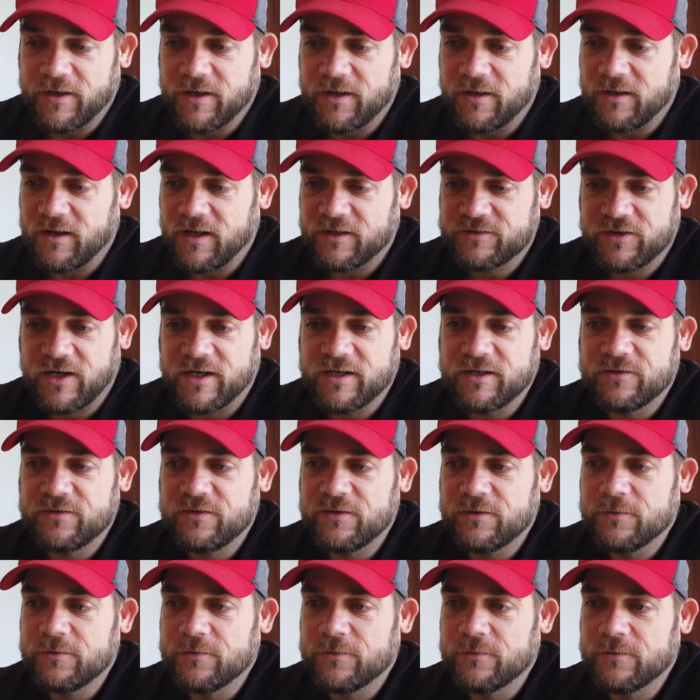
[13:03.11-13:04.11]
I try to
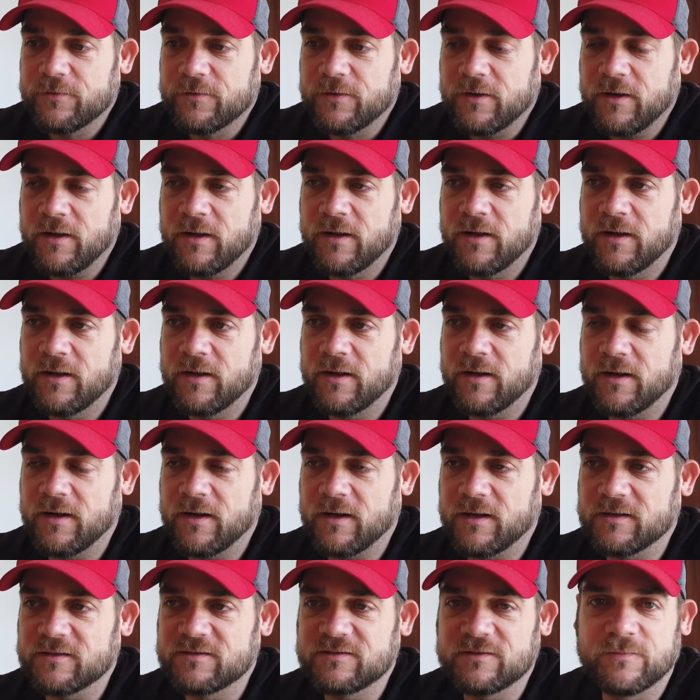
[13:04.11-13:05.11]
do
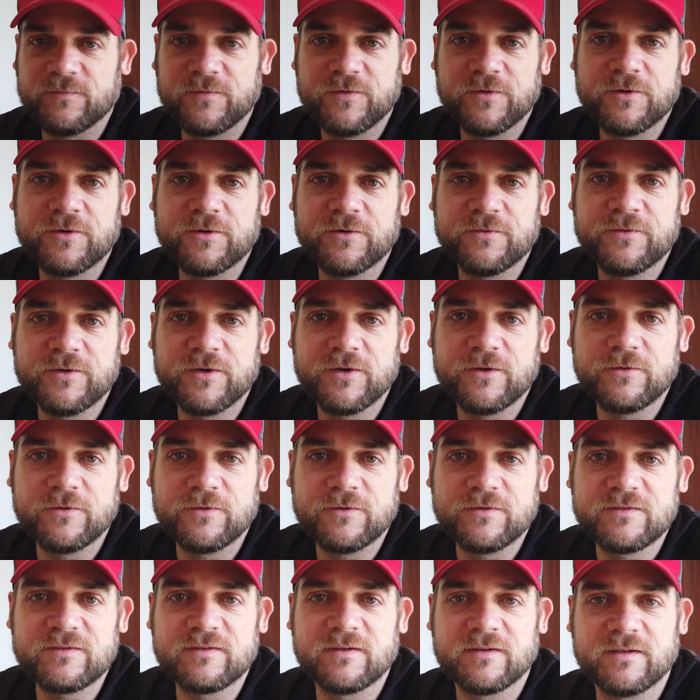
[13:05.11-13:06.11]
some food
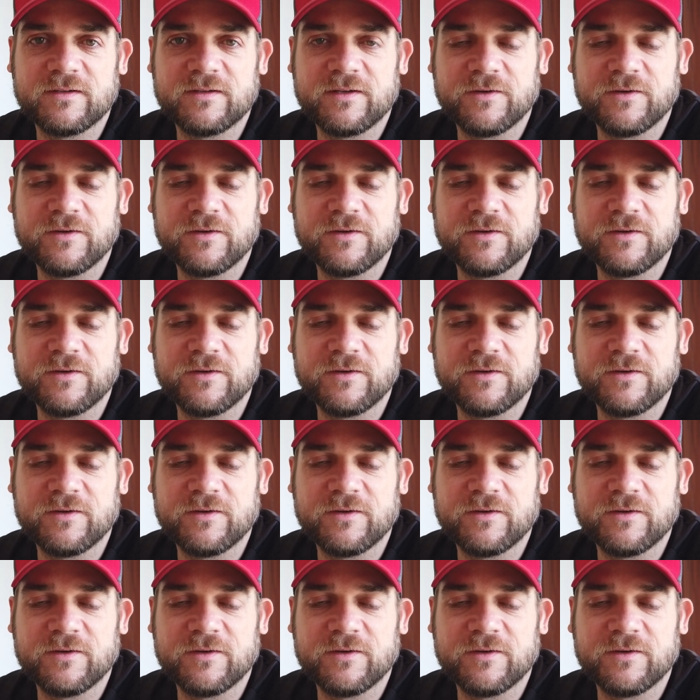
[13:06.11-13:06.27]
reviews,